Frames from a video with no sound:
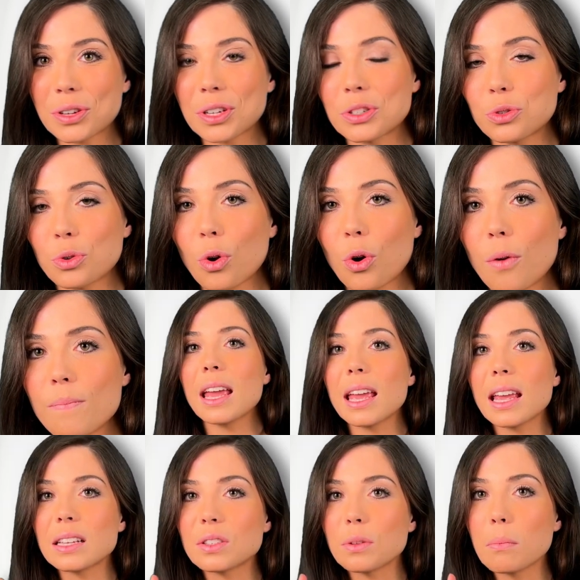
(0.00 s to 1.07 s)
control
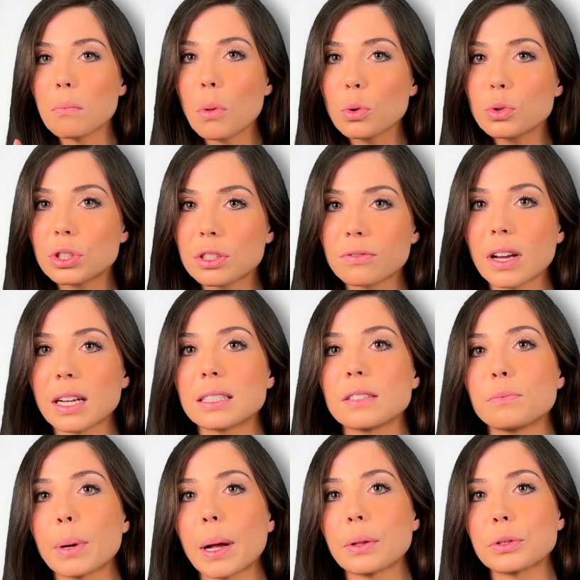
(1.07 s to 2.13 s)
is the most
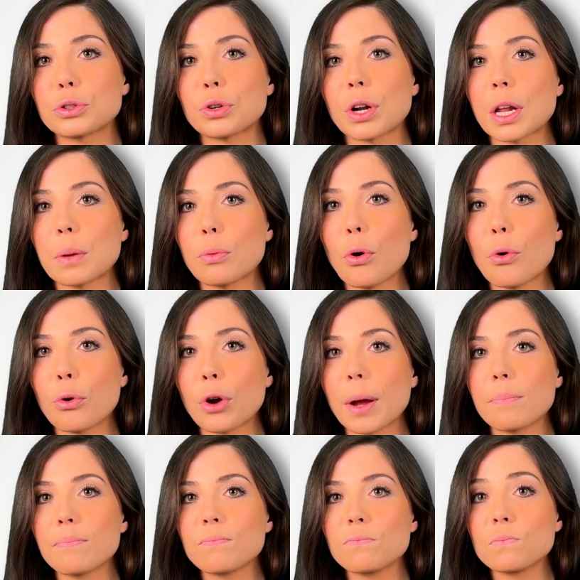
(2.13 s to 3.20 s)
effective balance training
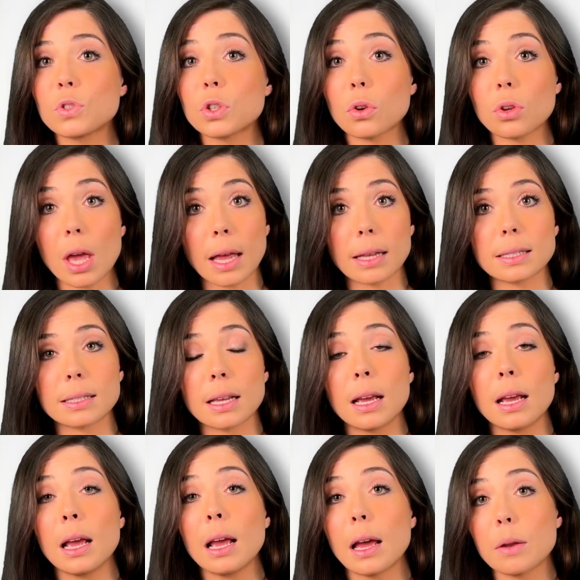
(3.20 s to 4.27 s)
program. So yes,
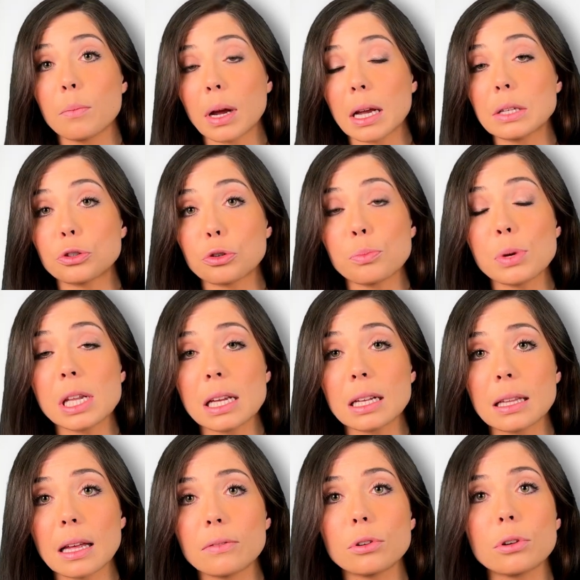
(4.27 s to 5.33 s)
in my intermediate
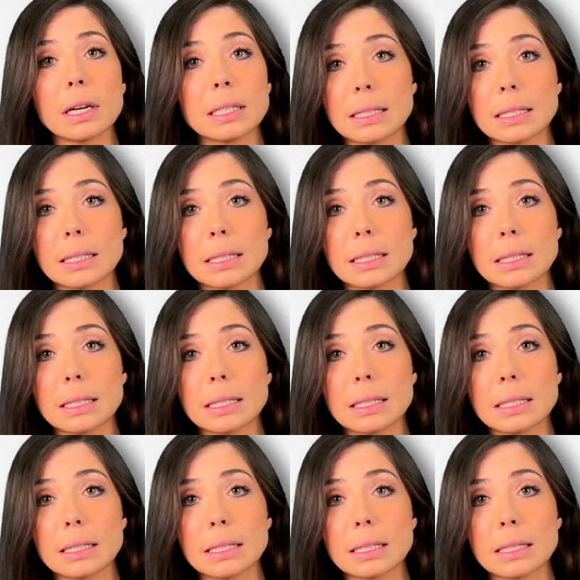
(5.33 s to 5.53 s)
level, I